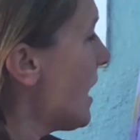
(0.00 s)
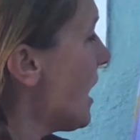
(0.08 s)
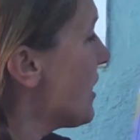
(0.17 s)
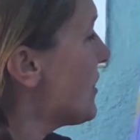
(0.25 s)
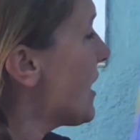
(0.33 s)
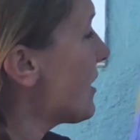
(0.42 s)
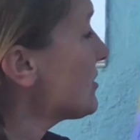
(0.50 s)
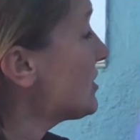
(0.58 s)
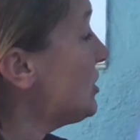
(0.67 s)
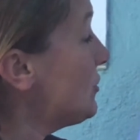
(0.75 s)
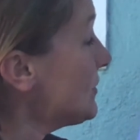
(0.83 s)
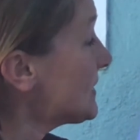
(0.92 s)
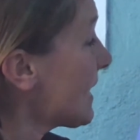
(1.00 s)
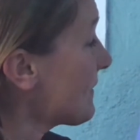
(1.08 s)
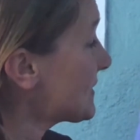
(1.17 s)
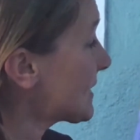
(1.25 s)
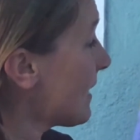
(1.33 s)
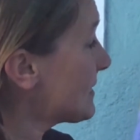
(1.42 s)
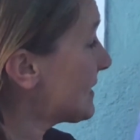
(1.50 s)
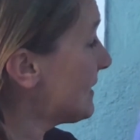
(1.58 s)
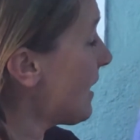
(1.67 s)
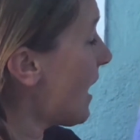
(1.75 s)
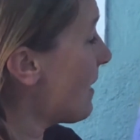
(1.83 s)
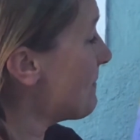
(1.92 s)
there's Yusef's cousin,
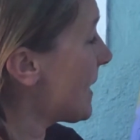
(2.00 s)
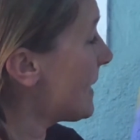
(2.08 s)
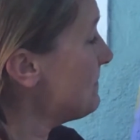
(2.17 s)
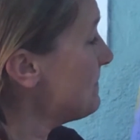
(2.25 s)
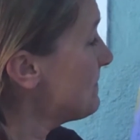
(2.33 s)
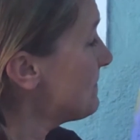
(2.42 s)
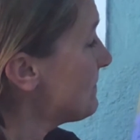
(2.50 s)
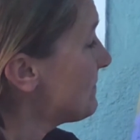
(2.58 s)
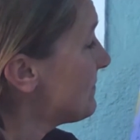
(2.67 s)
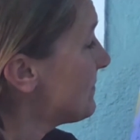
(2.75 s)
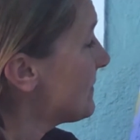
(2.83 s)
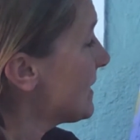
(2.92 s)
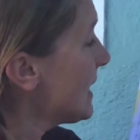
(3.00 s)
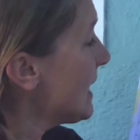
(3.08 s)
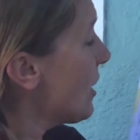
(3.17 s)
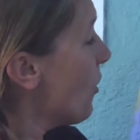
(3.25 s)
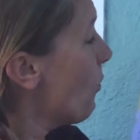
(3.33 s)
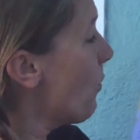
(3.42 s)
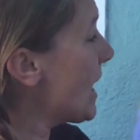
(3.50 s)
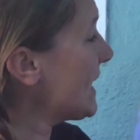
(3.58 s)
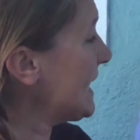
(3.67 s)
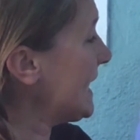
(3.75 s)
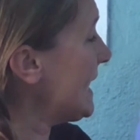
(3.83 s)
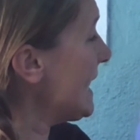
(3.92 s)
Ahmed. When
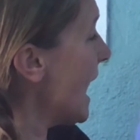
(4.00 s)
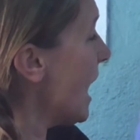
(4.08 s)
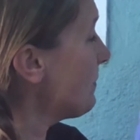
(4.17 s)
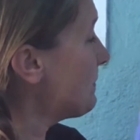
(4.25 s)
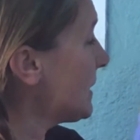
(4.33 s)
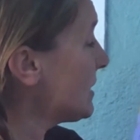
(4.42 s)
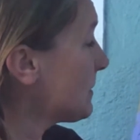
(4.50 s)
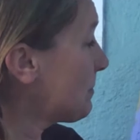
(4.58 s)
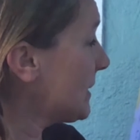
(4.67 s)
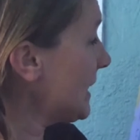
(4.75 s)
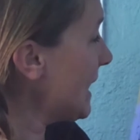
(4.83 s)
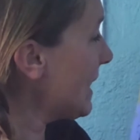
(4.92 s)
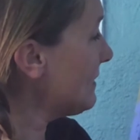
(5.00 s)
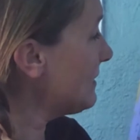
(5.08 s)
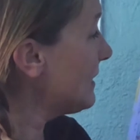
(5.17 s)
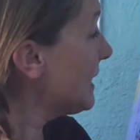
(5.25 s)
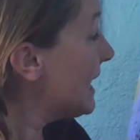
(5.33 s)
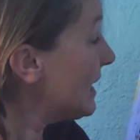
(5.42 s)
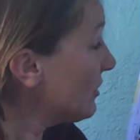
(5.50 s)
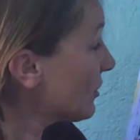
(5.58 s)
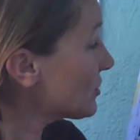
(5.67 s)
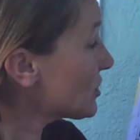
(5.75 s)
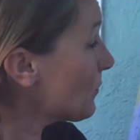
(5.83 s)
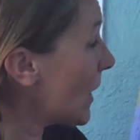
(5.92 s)
he helped build the plant, he
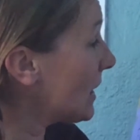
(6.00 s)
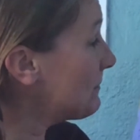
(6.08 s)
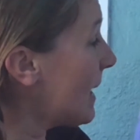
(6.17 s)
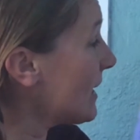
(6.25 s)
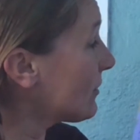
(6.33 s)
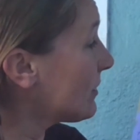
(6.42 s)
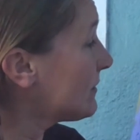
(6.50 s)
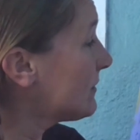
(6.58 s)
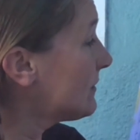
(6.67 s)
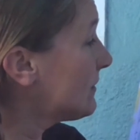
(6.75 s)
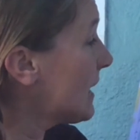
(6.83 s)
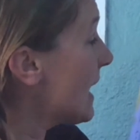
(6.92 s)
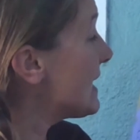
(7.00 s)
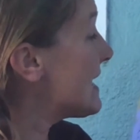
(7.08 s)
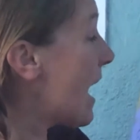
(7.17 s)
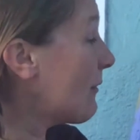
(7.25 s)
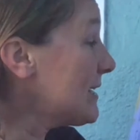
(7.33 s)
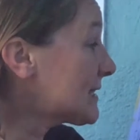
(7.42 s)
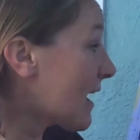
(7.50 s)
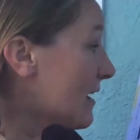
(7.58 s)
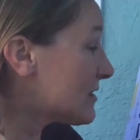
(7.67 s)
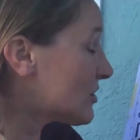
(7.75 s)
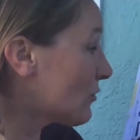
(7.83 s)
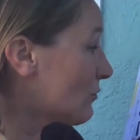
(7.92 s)
learned to weld metal. Now he's got
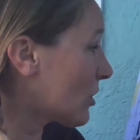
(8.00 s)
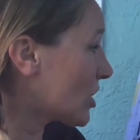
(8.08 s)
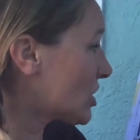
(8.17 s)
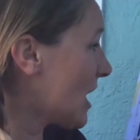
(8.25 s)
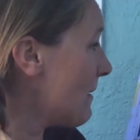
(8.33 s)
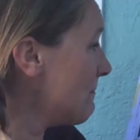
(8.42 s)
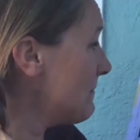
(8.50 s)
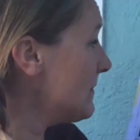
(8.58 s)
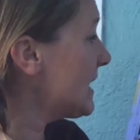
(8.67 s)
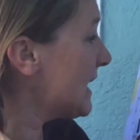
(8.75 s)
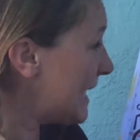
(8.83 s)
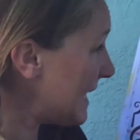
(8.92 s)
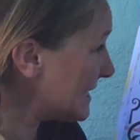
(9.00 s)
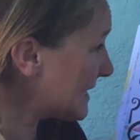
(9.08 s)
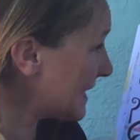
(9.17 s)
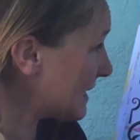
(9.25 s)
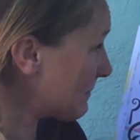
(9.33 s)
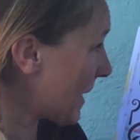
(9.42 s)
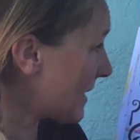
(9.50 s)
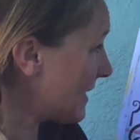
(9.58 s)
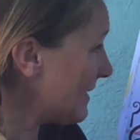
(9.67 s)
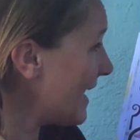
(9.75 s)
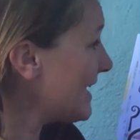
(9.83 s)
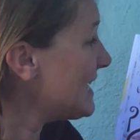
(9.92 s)
his own workshop. He's
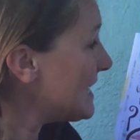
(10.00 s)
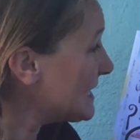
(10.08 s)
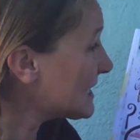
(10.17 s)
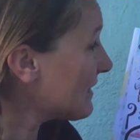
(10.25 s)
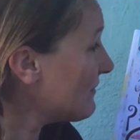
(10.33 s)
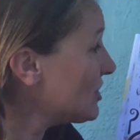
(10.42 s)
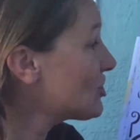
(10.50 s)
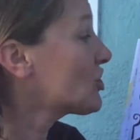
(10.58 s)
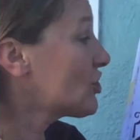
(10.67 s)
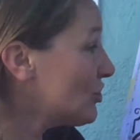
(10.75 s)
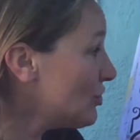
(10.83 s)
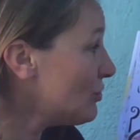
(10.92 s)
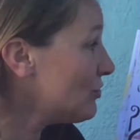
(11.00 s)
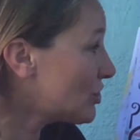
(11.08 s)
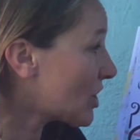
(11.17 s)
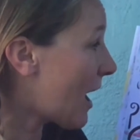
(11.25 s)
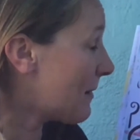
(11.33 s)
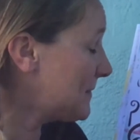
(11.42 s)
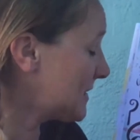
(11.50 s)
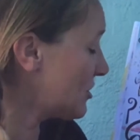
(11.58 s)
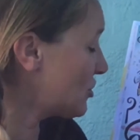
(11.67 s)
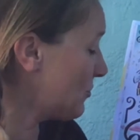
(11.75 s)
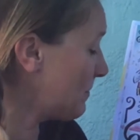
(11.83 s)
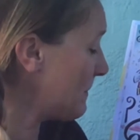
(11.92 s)
independent, and he's given 2 jobs to
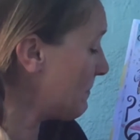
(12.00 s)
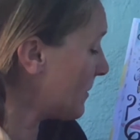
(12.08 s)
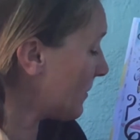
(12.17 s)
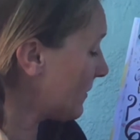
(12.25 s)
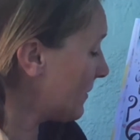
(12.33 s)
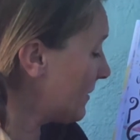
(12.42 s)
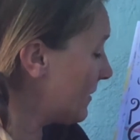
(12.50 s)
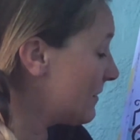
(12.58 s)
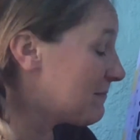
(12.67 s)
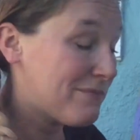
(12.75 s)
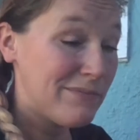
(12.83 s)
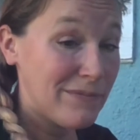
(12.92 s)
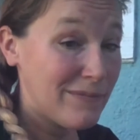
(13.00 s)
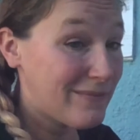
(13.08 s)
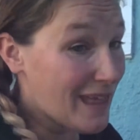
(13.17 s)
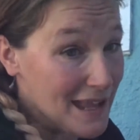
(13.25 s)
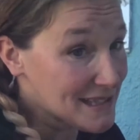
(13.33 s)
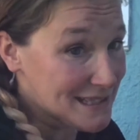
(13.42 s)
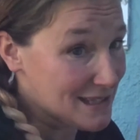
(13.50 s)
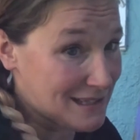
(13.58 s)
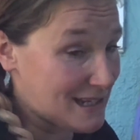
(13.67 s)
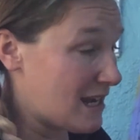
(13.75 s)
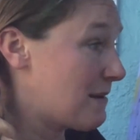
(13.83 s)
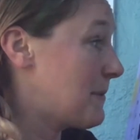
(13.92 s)
2 people. That's
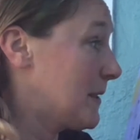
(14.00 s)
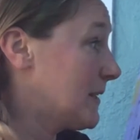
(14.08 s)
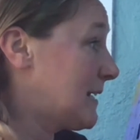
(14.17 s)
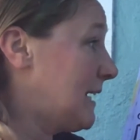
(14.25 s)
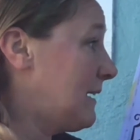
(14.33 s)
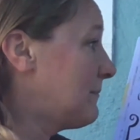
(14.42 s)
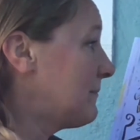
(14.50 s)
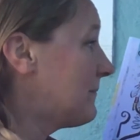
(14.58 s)
sustainability.